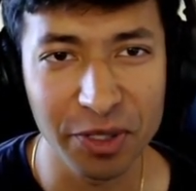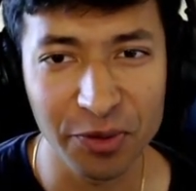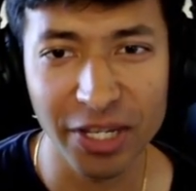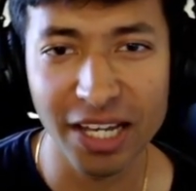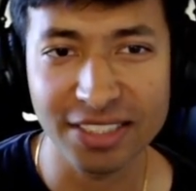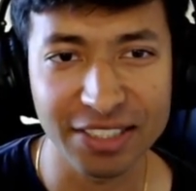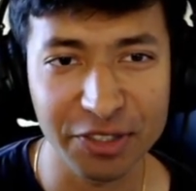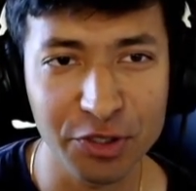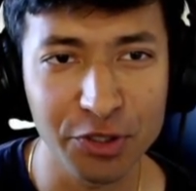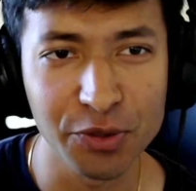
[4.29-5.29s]

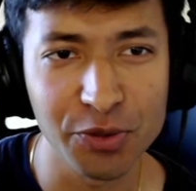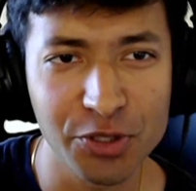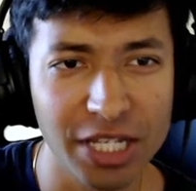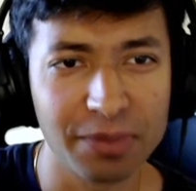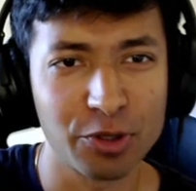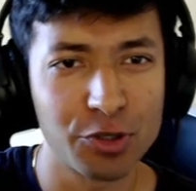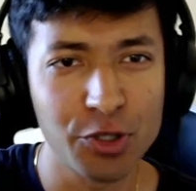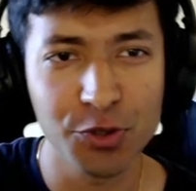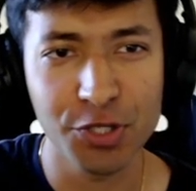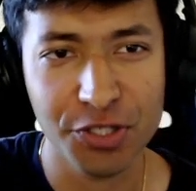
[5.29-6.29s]
reacting to chapter
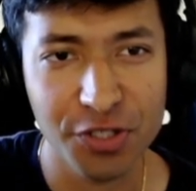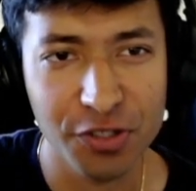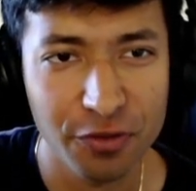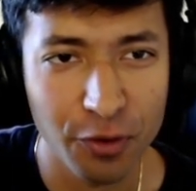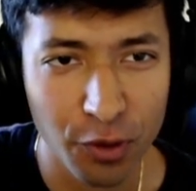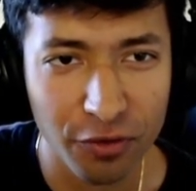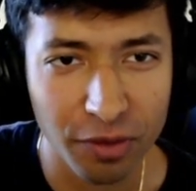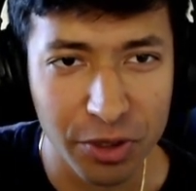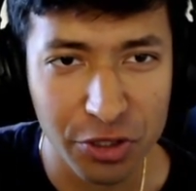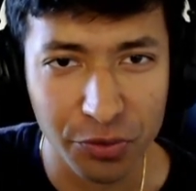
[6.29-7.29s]
264 of
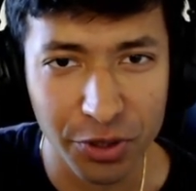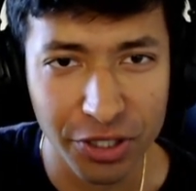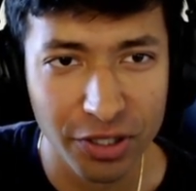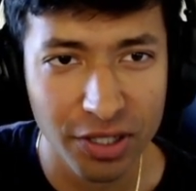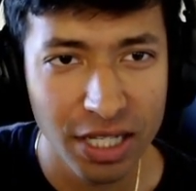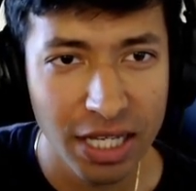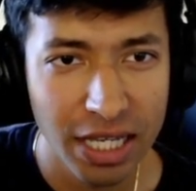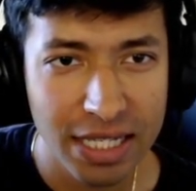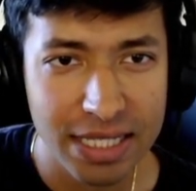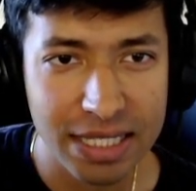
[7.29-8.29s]
Omniscient Reader,
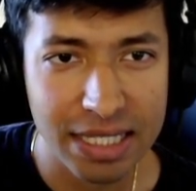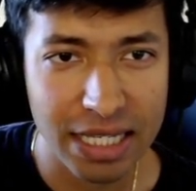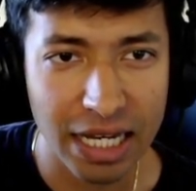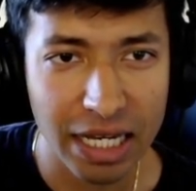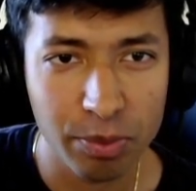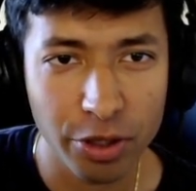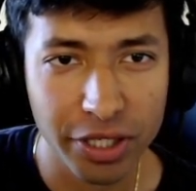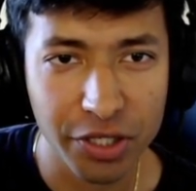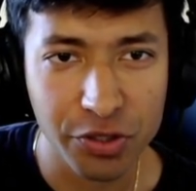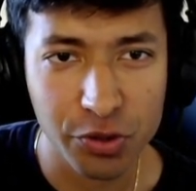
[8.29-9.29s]
Sky
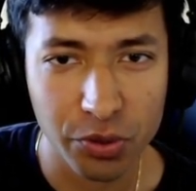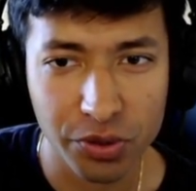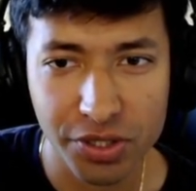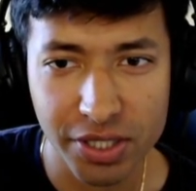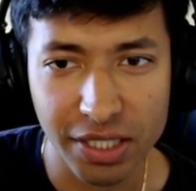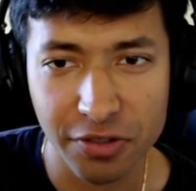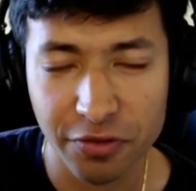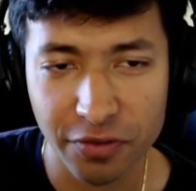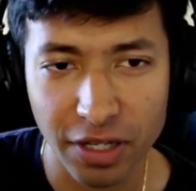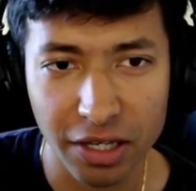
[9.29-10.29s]
Breaking Sword Saint
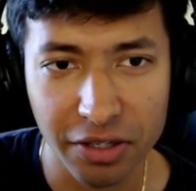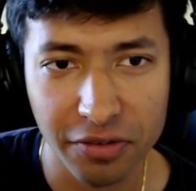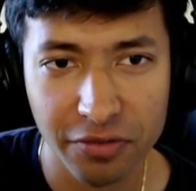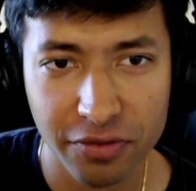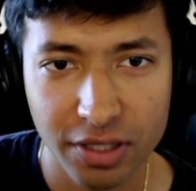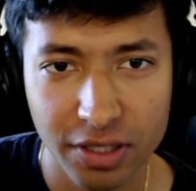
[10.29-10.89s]
5.